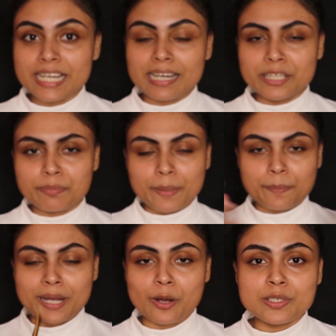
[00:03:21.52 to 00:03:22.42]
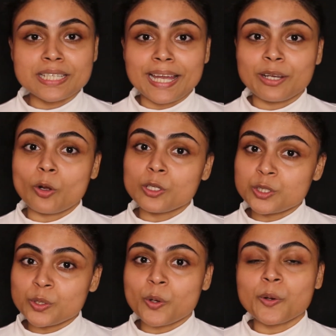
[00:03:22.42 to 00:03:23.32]
under my brows and
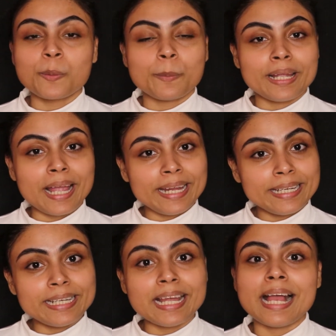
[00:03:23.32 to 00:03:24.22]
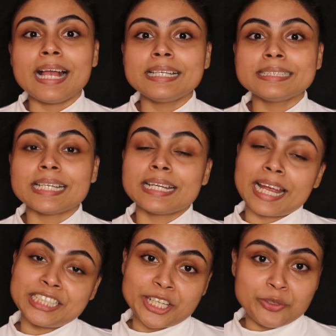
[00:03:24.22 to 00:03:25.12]
also on my eyelid as an
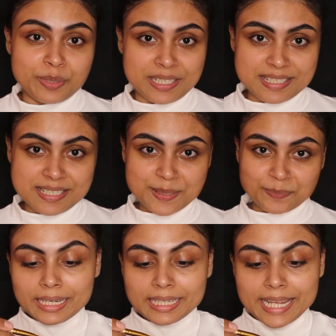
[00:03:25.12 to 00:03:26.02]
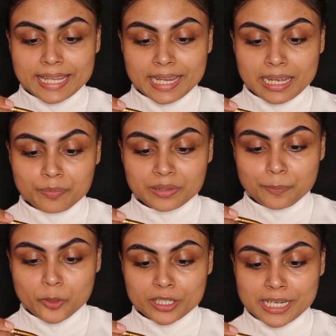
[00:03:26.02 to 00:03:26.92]
eyeshadow base. Taking up the
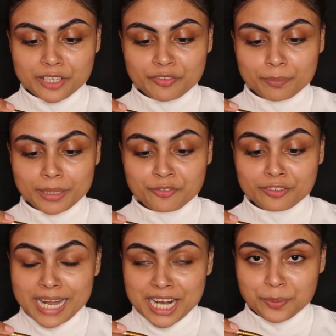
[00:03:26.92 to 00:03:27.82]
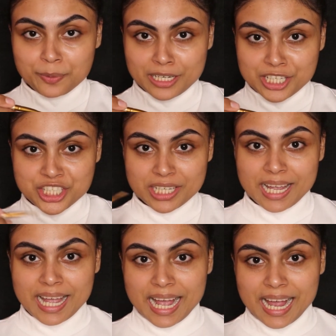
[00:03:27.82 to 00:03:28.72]
product with my flat brush,
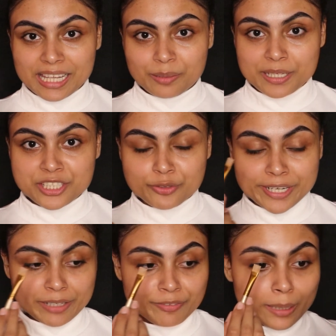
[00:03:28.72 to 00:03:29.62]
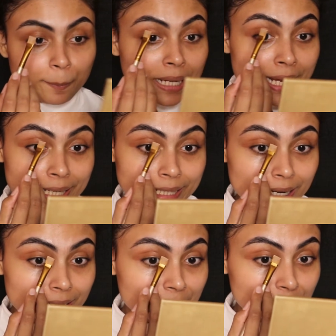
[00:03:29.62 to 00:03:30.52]
I'll be straight away applying it
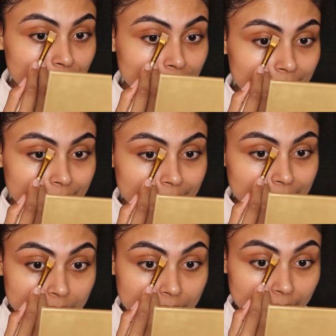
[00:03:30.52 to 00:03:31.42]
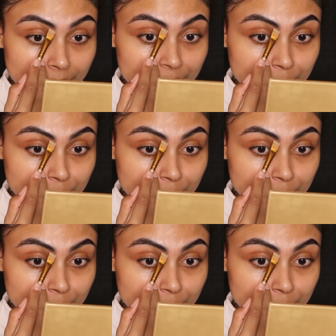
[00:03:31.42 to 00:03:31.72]
under my right